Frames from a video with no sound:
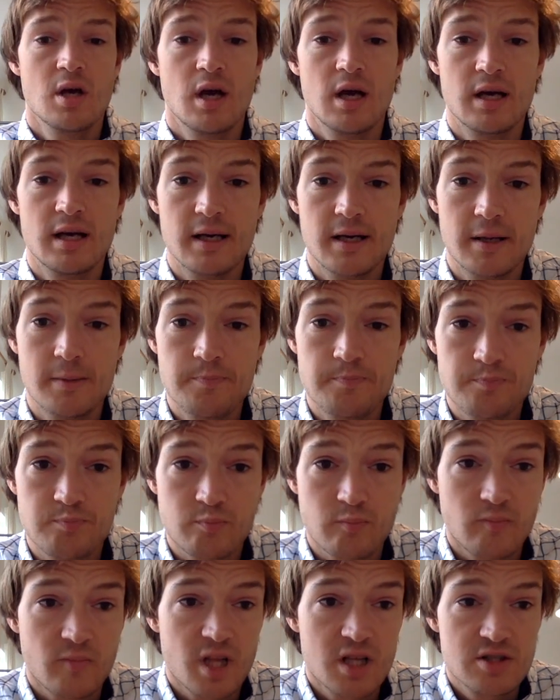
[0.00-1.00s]

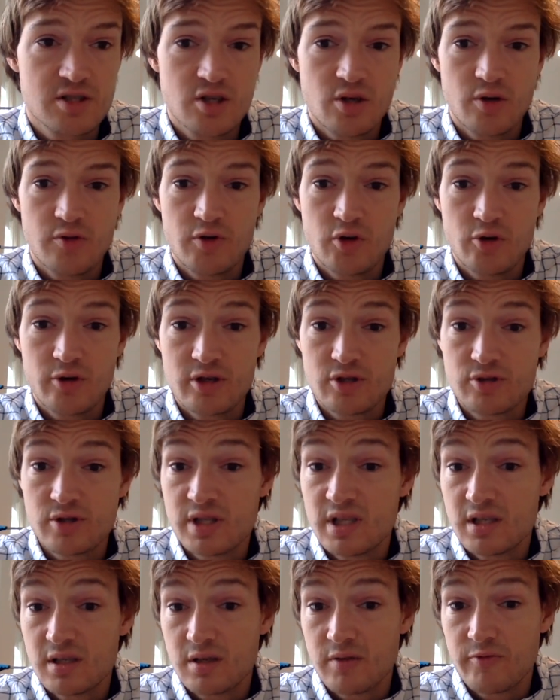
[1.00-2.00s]
to you if you're
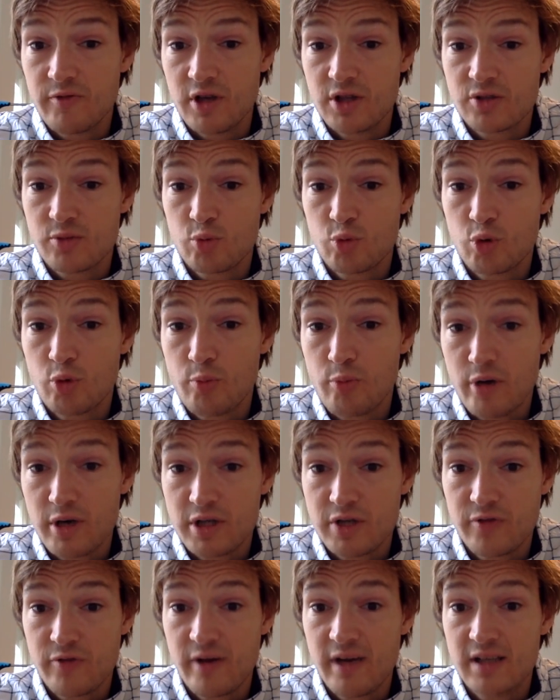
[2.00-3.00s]
interested in vertebral
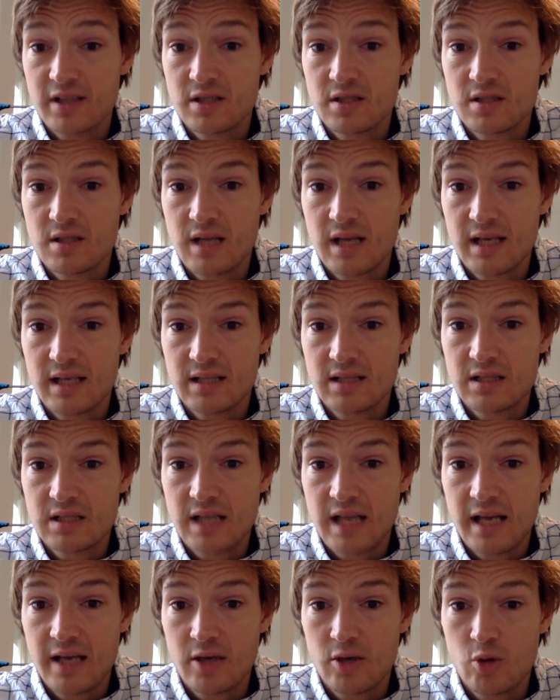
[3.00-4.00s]
compression fractures and just
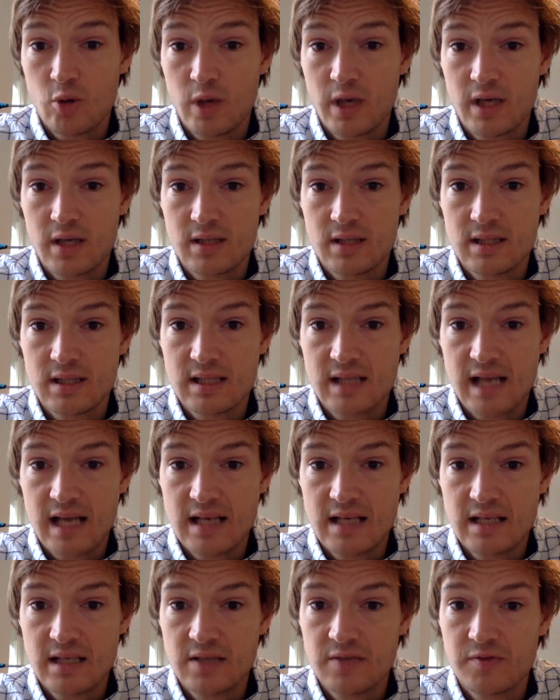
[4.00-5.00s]
getting a quick
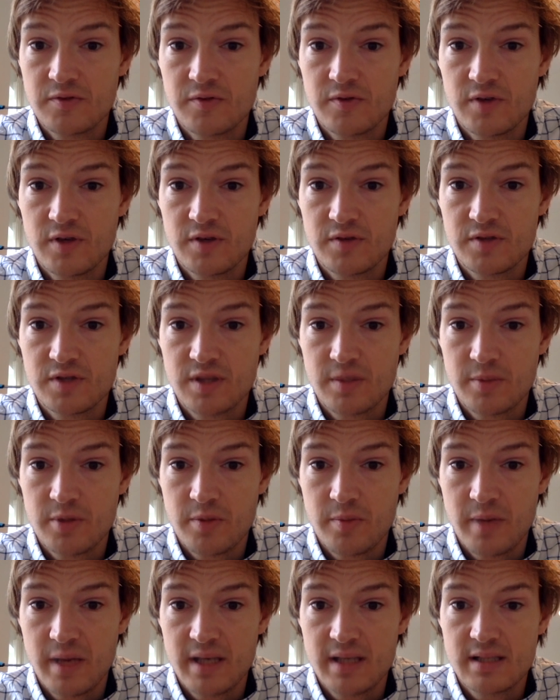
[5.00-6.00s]
understanding of some of
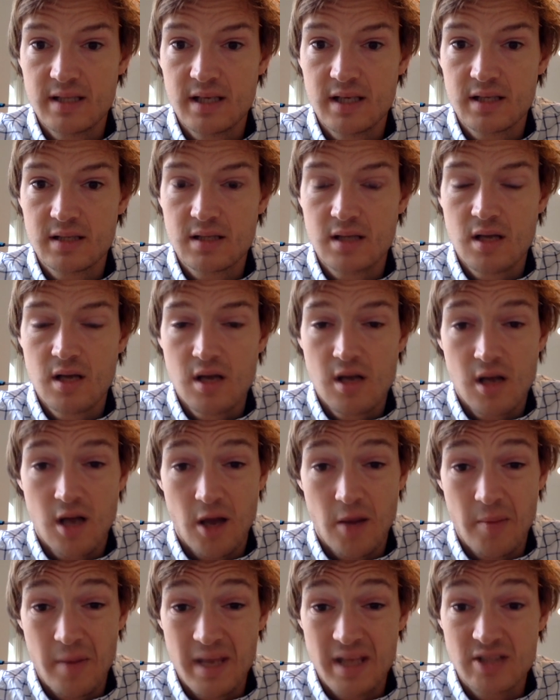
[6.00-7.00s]
the basics.
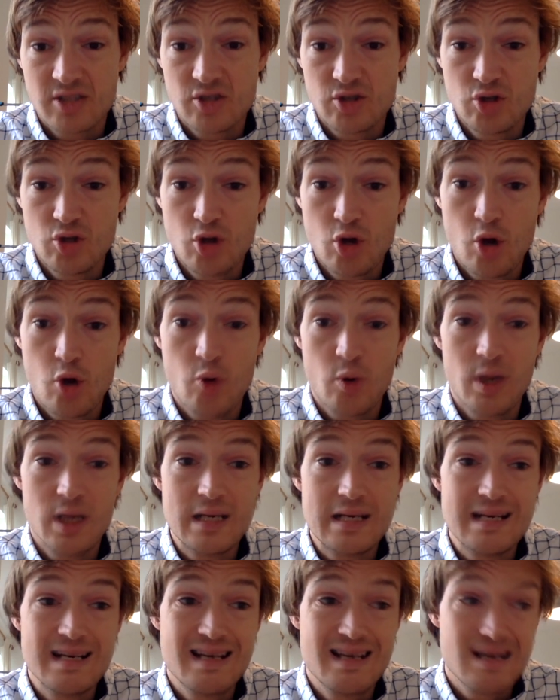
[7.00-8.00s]
It's nowhere
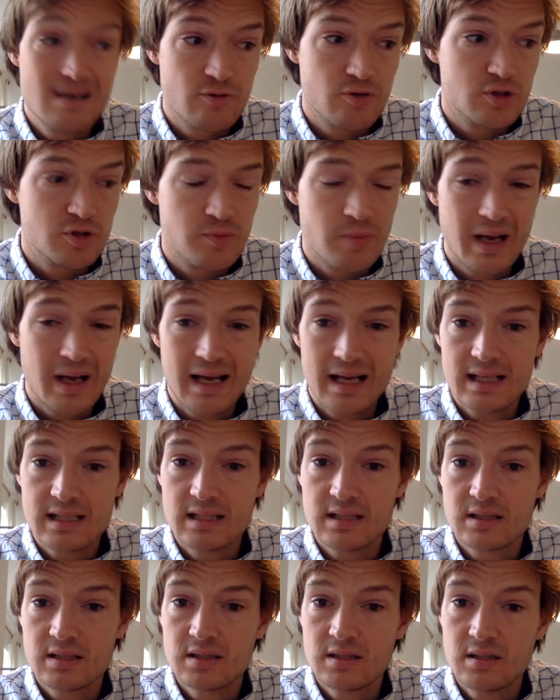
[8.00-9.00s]
near as
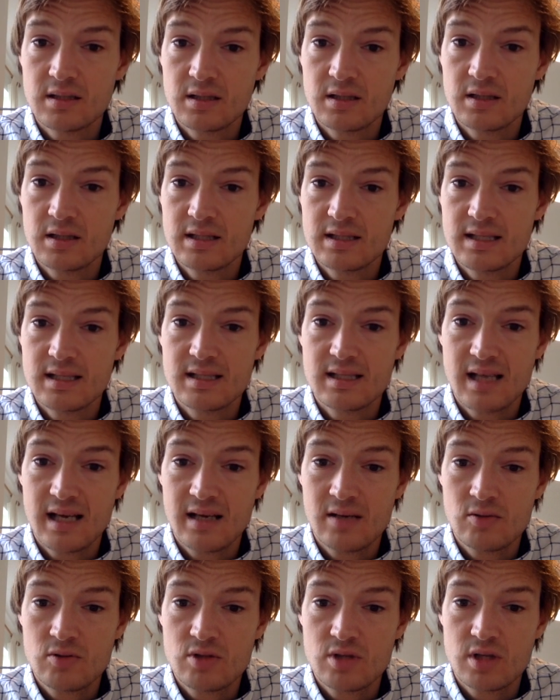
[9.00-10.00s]
bad as it
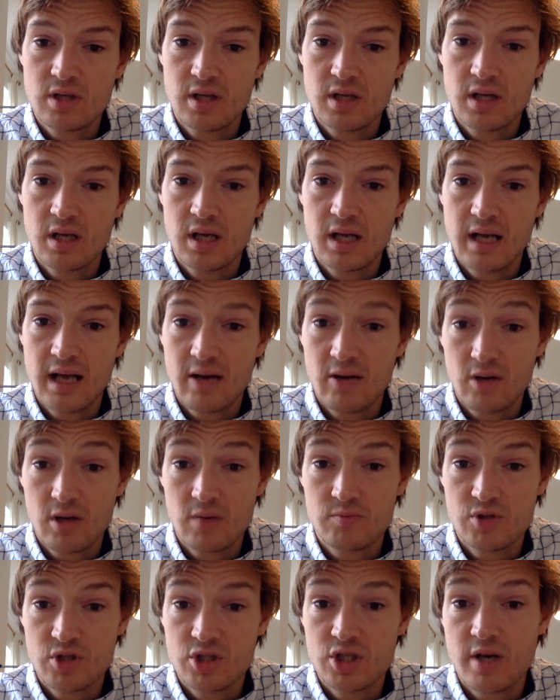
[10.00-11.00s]
sounds, and
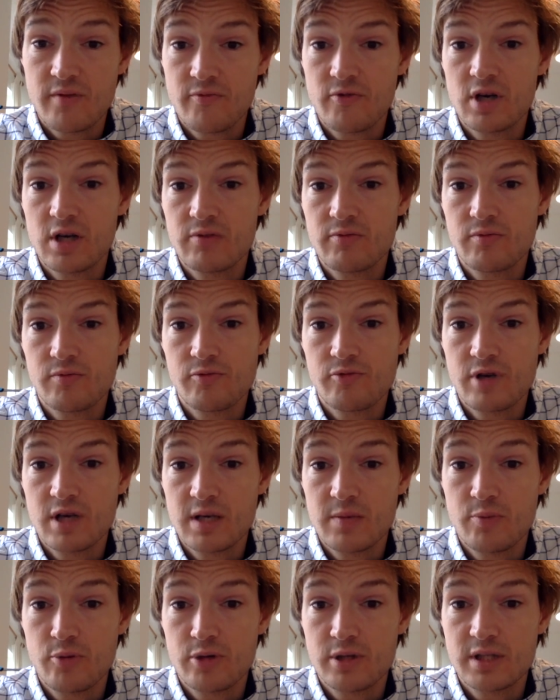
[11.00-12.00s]
outcomes are generally
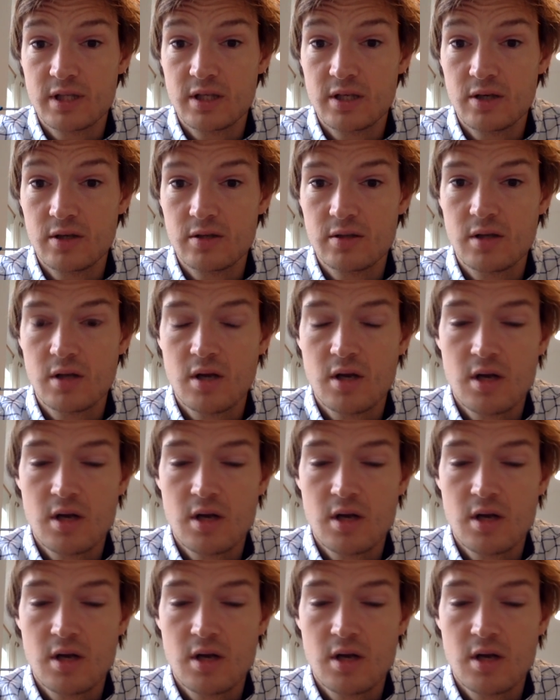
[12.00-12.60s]
really pretty good.